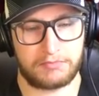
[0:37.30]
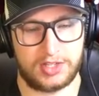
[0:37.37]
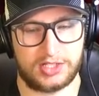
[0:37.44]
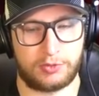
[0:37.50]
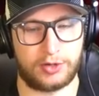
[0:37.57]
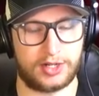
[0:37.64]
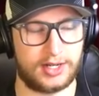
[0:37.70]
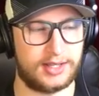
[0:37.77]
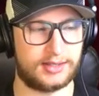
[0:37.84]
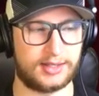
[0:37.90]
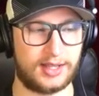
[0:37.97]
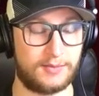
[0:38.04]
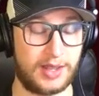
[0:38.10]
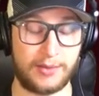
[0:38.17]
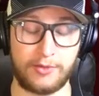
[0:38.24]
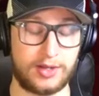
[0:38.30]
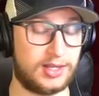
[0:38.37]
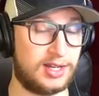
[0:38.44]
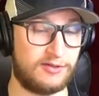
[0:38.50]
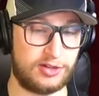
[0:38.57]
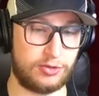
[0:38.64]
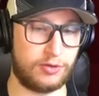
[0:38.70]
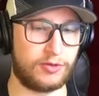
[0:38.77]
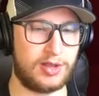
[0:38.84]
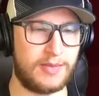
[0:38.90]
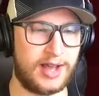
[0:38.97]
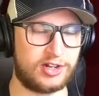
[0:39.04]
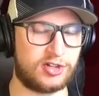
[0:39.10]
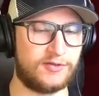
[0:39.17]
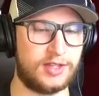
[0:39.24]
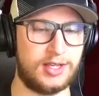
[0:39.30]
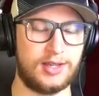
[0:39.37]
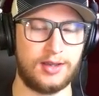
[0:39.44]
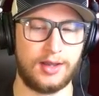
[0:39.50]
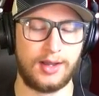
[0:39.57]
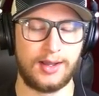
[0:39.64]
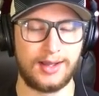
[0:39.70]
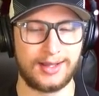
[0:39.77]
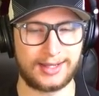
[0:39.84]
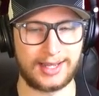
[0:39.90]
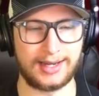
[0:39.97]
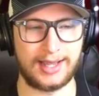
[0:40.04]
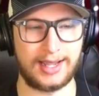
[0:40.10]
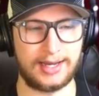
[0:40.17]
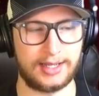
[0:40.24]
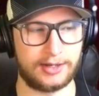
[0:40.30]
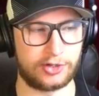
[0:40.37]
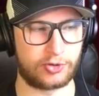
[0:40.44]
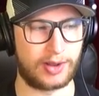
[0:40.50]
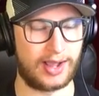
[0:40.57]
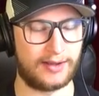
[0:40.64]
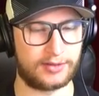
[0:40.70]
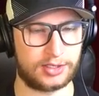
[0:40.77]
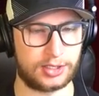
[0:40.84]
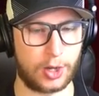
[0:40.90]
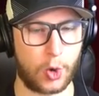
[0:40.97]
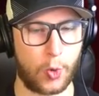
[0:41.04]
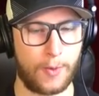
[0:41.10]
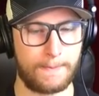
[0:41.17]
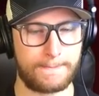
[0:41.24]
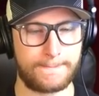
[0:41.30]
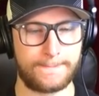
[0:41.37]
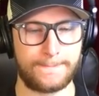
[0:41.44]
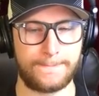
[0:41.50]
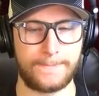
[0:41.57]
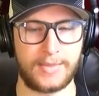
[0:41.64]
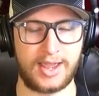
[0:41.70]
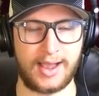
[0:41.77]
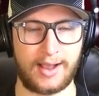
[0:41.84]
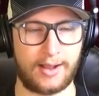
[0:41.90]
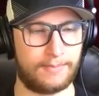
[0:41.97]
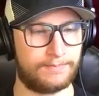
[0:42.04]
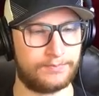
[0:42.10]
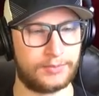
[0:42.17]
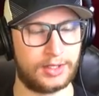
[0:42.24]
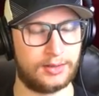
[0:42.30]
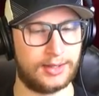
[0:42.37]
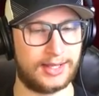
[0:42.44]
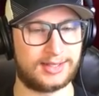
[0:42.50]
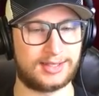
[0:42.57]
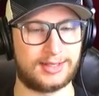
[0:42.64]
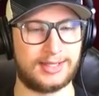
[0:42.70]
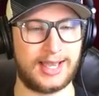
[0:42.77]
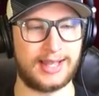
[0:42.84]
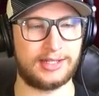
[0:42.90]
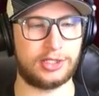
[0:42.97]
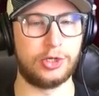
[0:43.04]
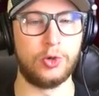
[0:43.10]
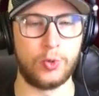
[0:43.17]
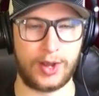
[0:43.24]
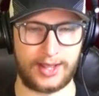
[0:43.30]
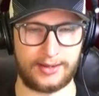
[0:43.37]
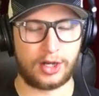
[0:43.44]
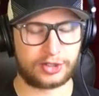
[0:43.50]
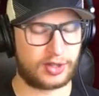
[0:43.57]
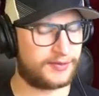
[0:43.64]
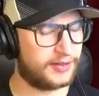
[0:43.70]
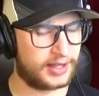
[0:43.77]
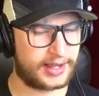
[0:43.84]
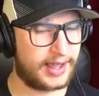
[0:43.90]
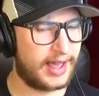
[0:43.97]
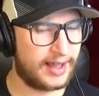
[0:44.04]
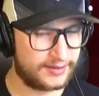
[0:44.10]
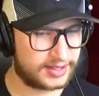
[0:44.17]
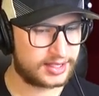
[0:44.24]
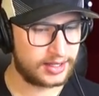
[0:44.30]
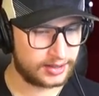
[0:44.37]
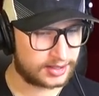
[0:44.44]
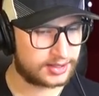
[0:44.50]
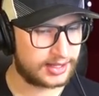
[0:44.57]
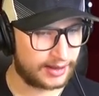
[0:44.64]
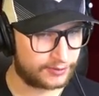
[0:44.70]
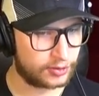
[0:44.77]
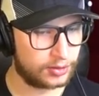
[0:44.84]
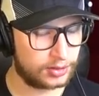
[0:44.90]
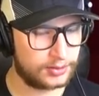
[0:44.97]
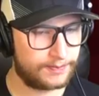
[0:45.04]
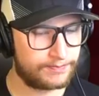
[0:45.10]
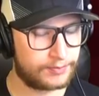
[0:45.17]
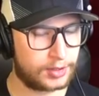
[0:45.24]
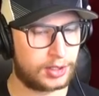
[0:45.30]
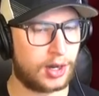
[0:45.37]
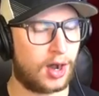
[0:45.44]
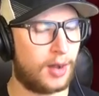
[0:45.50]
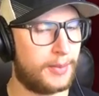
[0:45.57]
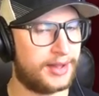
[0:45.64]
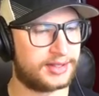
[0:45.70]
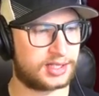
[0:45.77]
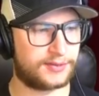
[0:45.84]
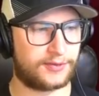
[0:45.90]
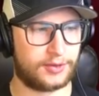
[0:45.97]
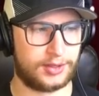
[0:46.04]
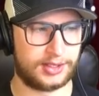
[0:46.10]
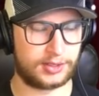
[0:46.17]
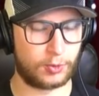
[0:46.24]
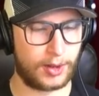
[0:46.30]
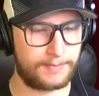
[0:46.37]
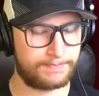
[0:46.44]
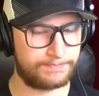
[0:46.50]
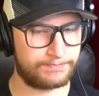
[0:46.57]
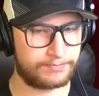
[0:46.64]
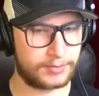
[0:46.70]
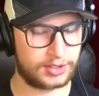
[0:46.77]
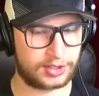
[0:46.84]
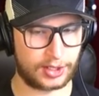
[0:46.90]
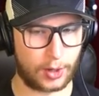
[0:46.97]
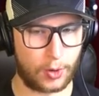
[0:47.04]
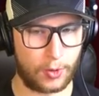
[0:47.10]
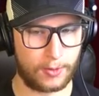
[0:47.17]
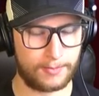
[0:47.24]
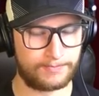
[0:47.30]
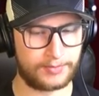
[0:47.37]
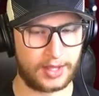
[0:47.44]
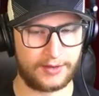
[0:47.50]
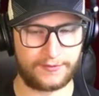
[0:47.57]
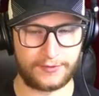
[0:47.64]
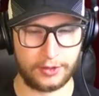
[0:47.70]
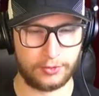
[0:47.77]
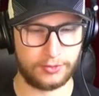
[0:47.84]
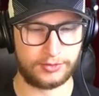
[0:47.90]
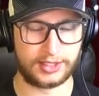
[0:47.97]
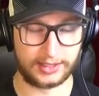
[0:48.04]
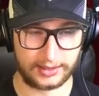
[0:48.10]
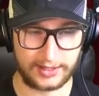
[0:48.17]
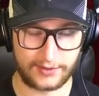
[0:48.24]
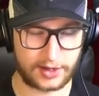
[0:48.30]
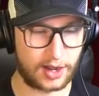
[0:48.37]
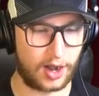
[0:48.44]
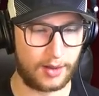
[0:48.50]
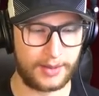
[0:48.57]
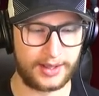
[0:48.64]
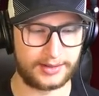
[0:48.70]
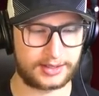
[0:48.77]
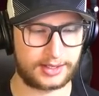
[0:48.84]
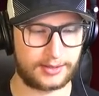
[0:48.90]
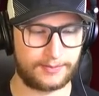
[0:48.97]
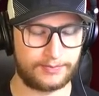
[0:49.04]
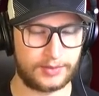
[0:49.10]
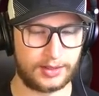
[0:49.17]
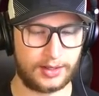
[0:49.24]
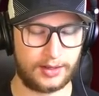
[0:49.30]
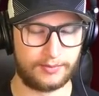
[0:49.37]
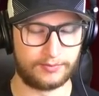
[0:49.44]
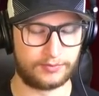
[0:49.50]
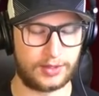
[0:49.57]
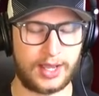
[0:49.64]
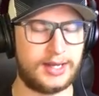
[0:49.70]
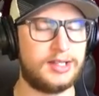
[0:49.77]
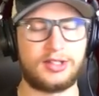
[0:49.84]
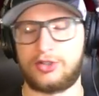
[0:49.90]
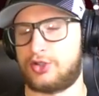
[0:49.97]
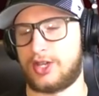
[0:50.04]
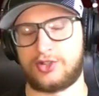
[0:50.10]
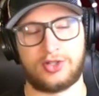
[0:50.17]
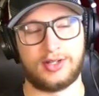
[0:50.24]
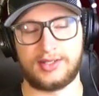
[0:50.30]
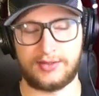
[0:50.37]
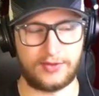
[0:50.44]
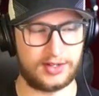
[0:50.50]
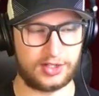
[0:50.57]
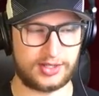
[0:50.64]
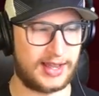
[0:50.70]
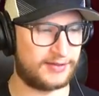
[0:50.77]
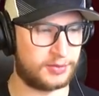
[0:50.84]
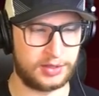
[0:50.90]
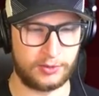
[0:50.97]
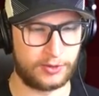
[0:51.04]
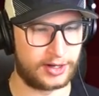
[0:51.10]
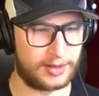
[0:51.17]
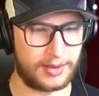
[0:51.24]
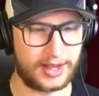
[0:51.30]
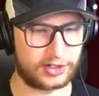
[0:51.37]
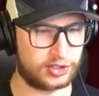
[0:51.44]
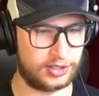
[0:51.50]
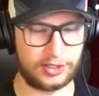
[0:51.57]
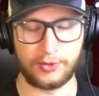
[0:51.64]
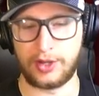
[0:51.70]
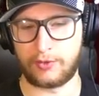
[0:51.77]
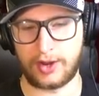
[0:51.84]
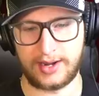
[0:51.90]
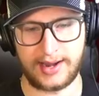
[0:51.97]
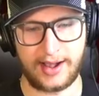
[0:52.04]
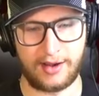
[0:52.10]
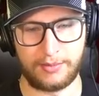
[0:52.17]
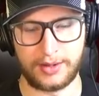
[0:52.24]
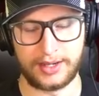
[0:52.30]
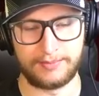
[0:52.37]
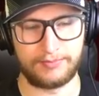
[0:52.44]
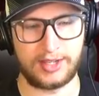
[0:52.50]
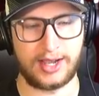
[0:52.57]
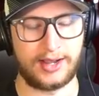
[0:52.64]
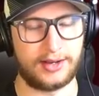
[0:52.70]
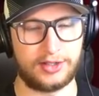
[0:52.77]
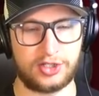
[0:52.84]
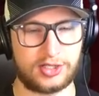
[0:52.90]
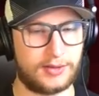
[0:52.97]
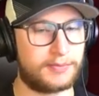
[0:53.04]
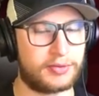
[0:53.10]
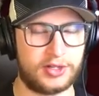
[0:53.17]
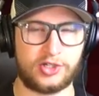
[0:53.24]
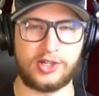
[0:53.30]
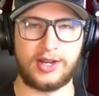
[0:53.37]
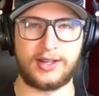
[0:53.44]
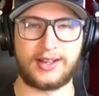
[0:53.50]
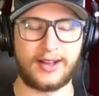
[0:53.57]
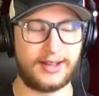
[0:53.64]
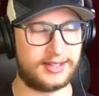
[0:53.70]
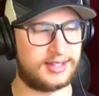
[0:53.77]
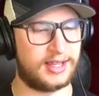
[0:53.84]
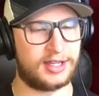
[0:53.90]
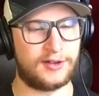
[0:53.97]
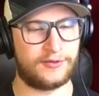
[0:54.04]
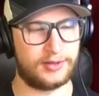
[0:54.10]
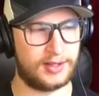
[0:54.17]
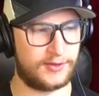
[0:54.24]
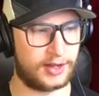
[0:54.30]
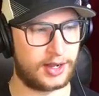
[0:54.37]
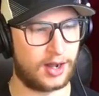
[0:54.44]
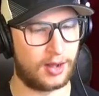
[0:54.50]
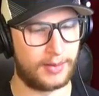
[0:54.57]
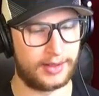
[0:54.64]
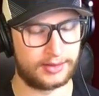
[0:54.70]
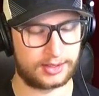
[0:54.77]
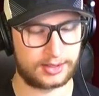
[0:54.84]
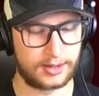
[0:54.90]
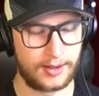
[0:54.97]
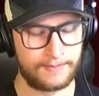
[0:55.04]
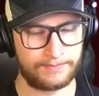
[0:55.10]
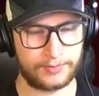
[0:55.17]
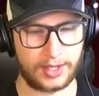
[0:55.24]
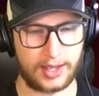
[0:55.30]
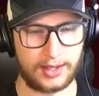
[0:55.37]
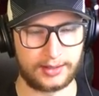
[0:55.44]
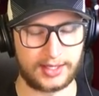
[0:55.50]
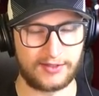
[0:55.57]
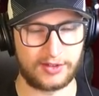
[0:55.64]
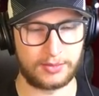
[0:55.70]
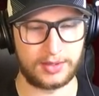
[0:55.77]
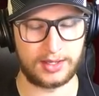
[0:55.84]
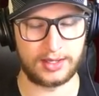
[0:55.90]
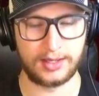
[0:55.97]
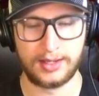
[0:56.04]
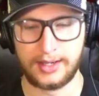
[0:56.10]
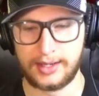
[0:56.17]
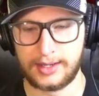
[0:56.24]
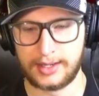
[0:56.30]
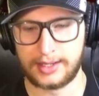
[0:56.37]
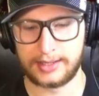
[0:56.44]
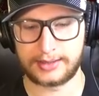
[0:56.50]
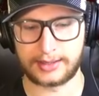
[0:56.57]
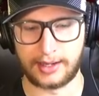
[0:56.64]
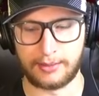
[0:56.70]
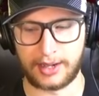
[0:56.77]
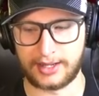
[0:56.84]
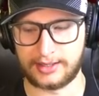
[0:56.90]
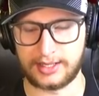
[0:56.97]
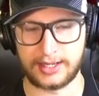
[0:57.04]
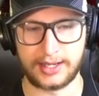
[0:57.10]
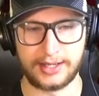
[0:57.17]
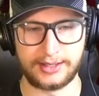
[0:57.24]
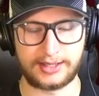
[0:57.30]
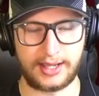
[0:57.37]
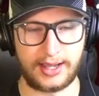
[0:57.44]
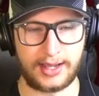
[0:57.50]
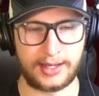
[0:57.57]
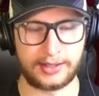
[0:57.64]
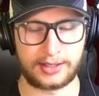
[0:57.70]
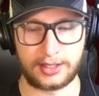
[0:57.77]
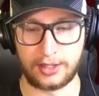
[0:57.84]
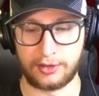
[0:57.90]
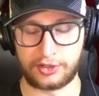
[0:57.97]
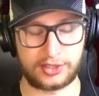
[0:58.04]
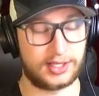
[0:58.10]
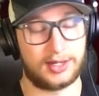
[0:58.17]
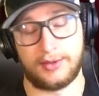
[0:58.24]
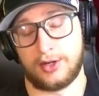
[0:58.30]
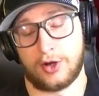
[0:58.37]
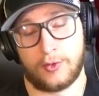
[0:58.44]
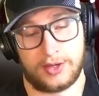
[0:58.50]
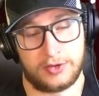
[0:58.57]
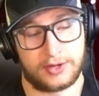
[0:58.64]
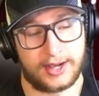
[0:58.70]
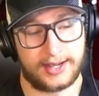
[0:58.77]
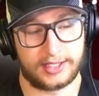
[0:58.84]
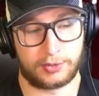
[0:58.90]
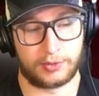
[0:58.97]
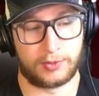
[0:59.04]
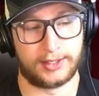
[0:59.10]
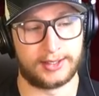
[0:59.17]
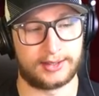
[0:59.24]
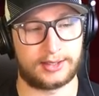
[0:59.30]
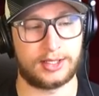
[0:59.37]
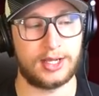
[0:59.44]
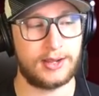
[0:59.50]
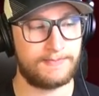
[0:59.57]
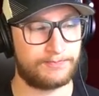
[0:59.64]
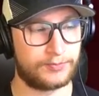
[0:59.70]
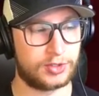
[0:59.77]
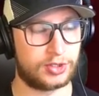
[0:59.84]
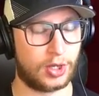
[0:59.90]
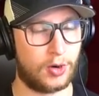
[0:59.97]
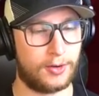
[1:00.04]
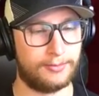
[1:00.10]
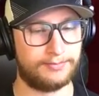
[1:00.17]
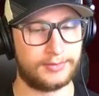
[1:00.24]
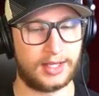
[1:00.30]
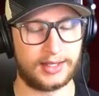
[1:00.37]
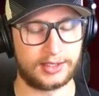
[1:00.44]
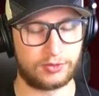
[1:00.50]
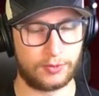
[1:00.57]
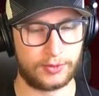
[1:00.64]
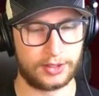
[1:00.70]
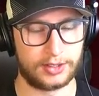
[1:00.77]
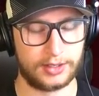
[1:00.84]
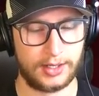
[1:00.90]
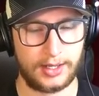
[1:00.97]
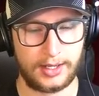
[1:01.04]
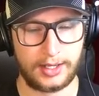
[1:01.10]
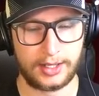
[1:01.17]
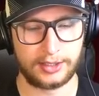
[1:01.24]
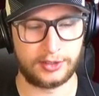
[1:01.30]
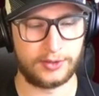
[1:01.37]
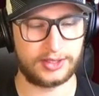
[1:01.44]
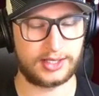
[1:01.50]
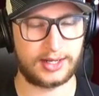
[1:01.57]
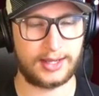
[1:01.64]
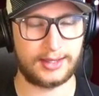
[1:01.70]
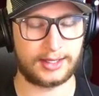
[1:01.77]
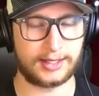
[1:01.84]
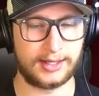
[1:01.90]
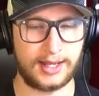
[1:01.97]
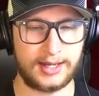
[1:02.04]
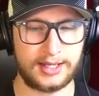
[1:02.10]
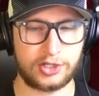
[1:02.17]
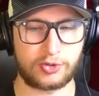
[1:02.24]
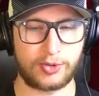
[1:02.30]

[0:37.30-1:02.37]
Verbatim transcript: is what it is. And then maybe we could even do a rematch of the Canadian draft. So, yeah, let's get to it. Also, I feel like I have seen several comments for this one. So, if you did leave a comment, um, any suggestion, doesn't even just have to be the one I'm actually doing right now. But yeah, I just appreciate it, guys. Thank you for leaving comments and giving me some ideas and, you know, just letting me know what you guys would want to see. So, yeah, that's what we're doing today. The Canadian